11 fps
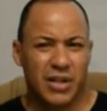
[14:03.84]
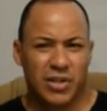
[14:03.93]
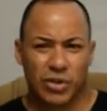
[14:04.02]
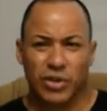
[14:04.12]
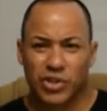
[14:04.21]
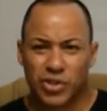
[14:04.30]

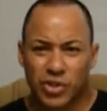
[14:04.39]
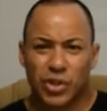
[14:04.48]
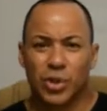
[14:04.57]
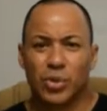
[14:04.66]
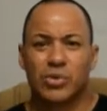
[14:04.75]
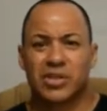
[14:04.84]
So there's
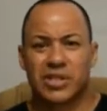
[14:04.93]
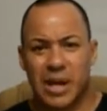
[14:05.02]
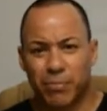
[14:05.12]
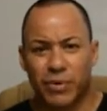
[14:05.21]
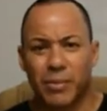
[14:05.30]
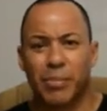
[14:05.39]
2
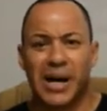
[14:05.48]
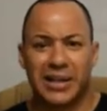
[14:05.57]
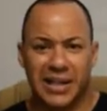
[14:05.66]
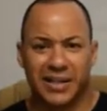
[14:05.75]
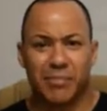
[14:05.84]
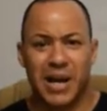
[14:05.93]
separate
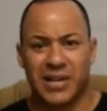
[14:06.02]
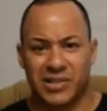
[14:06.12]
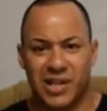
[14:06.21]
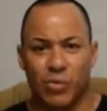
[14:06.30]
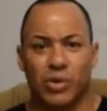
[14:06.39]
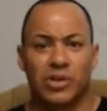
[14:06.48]
bonding
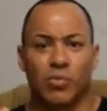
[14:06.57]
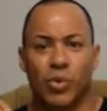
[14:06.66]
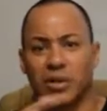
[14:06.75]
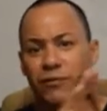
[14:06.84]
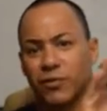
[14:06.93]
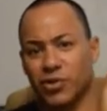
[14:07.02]
capacity,
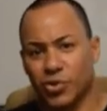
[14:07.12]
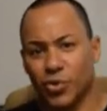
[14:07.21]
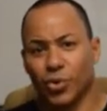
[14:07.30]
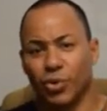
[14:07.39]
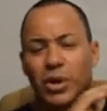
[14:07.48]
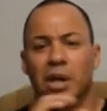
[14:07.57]
one for the
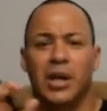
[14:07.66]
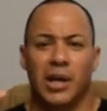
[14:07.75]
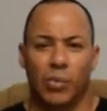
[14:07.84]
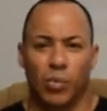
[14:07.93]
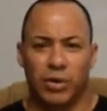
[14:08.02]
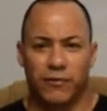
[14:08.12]
school
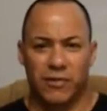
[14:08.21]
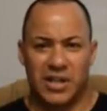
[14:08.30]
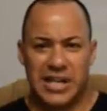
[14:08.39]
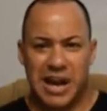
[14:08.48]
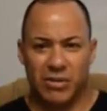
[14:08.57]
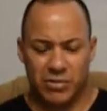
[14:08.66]
and one for the
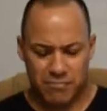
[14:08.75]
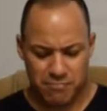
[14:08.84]
town.